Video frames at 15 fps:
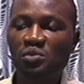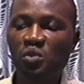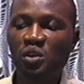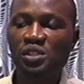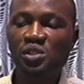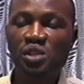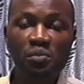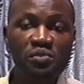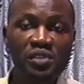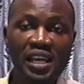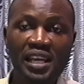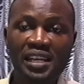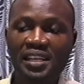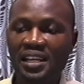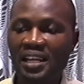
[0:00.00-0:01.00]
is
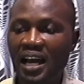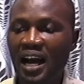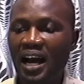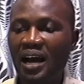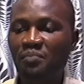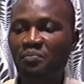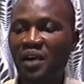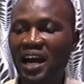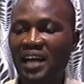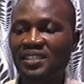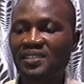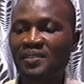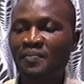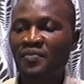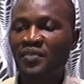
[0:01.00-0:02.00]
obtained in our
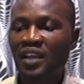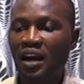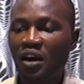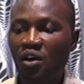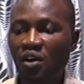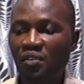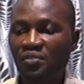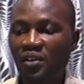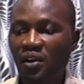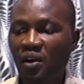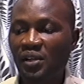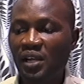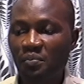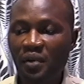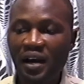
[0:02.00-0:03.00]
parts of the
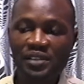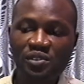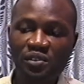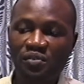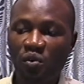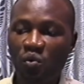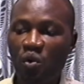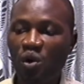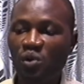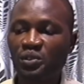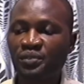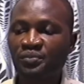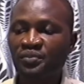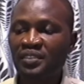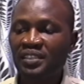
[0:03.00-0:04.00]
other parts of the
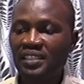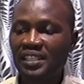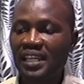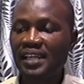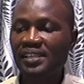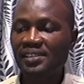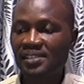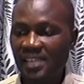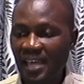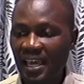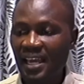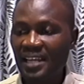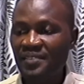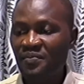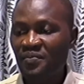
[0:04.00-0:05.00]
world. They
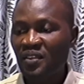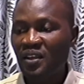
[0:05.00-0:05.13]
said,